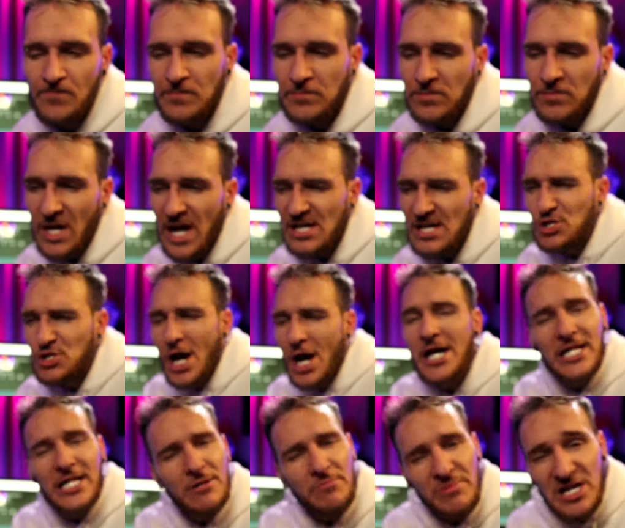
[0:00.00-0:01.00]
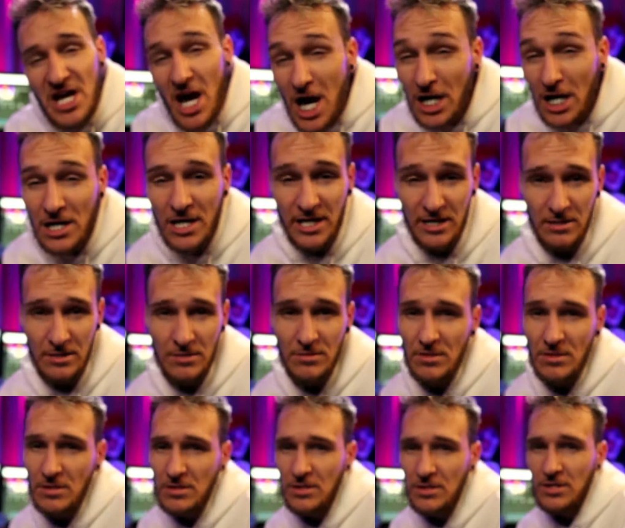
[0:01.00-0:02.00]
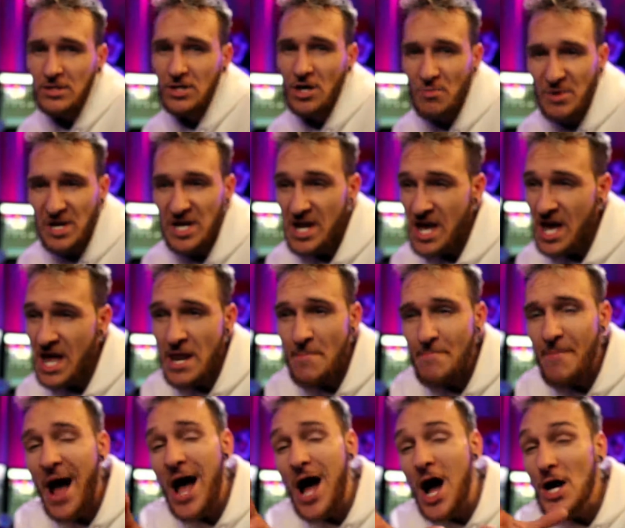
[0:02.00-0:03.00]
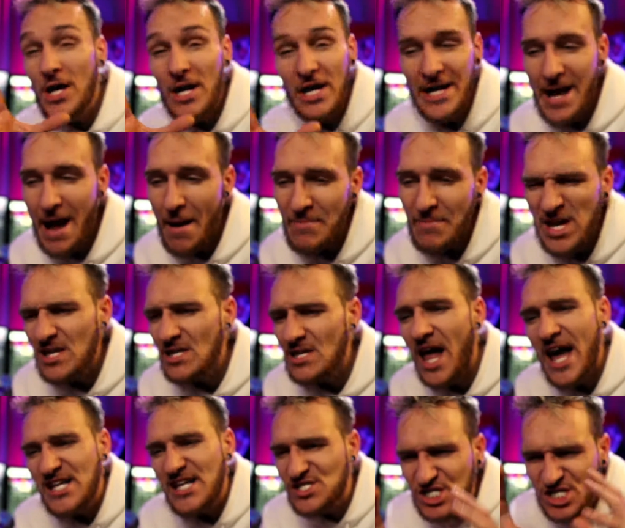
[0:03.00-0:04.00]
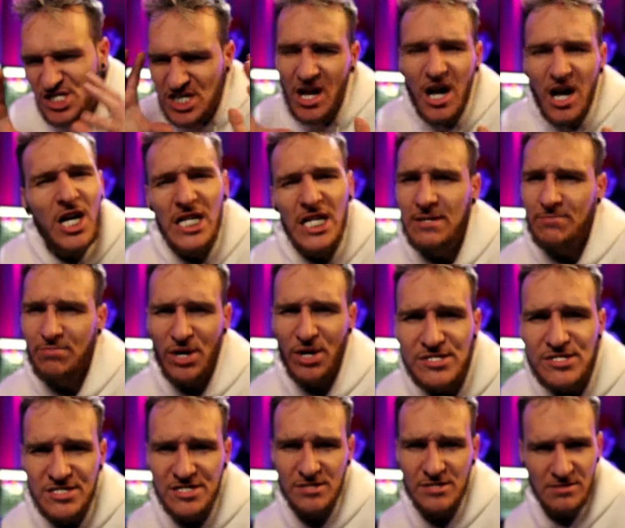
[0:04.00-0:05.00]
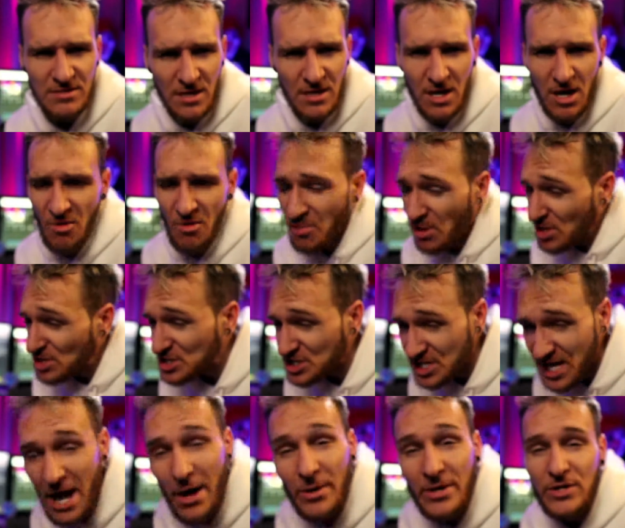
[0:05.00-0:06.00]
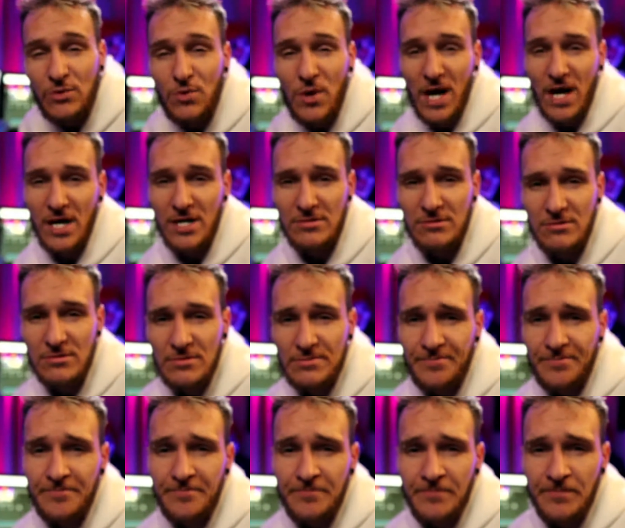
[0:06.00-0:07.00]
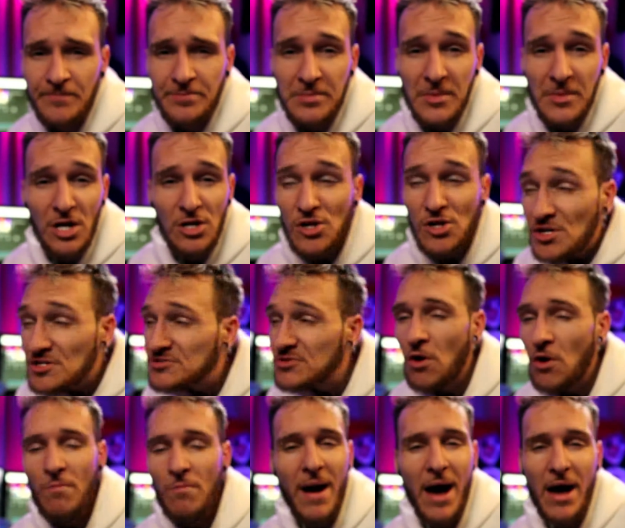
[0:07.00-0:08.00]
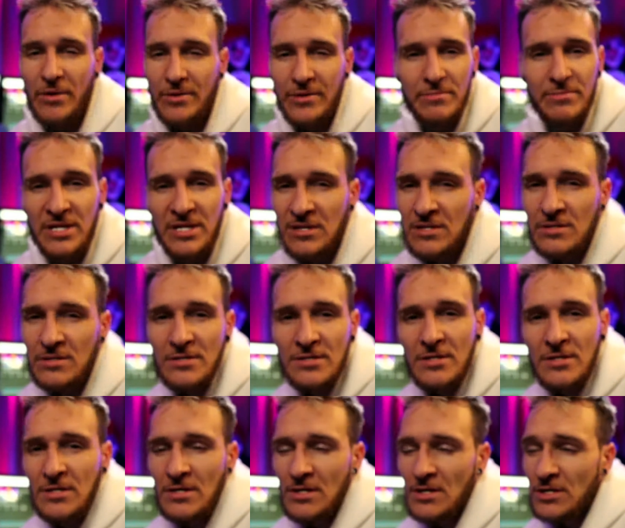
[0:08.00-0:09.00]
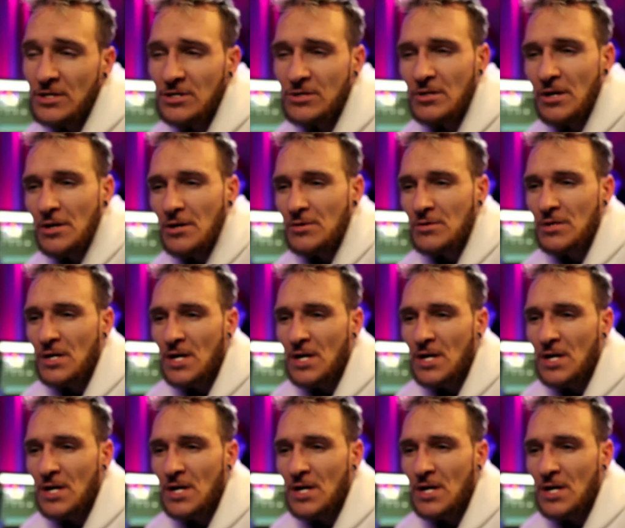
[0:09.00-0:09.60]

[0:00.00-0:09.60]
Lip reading: and try not to be ugly. You know what I mean? And by ugly, I mean like just an ugly person, personality-wise. Looks don't matter to me. You know,